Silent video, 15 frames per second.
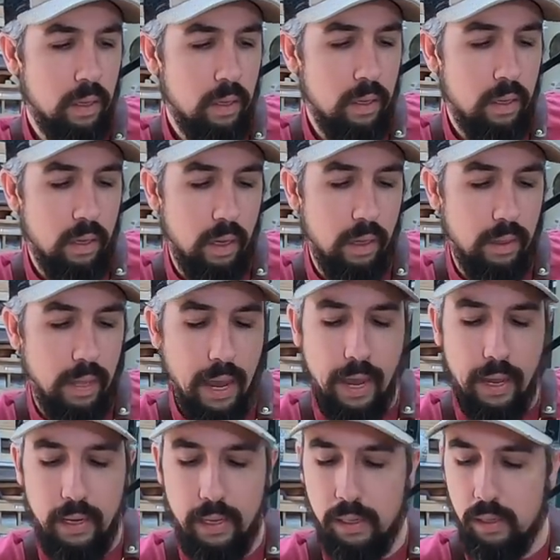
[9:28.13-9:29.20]
Sure. And
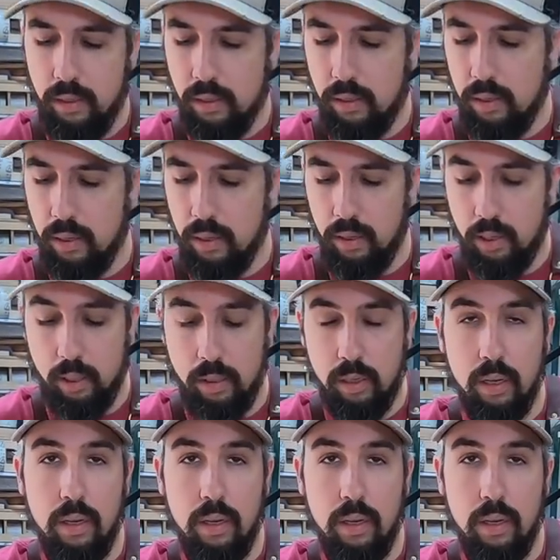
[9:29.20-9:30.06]
that is you can always